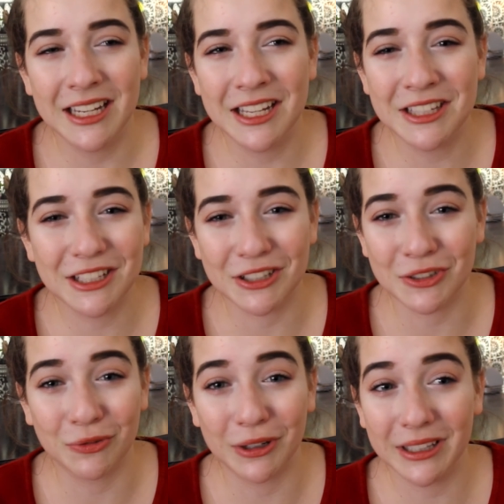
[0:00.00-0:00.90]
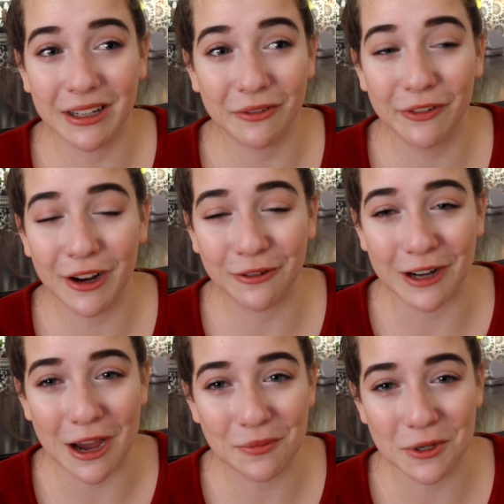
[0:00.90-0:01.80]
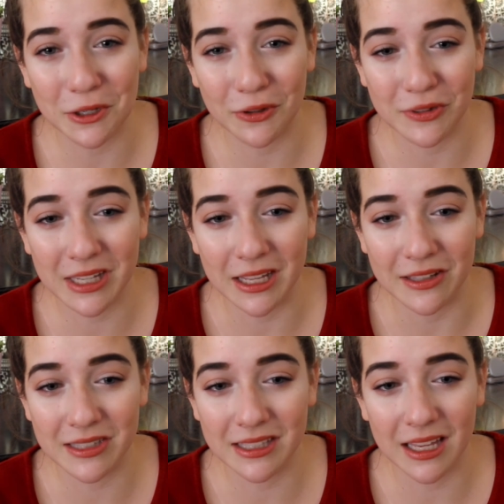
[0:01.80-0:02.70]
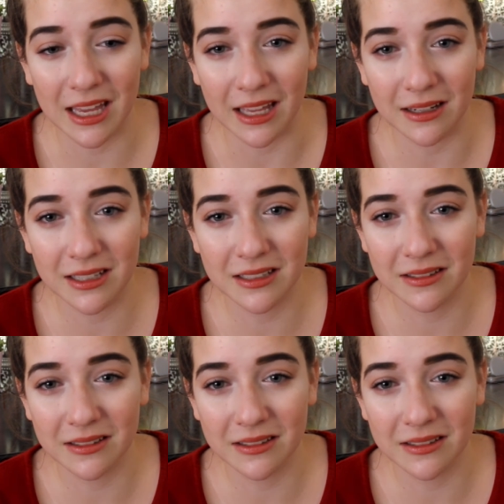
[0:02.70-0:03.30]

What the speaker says: it's just really unfair what happened to those kids, and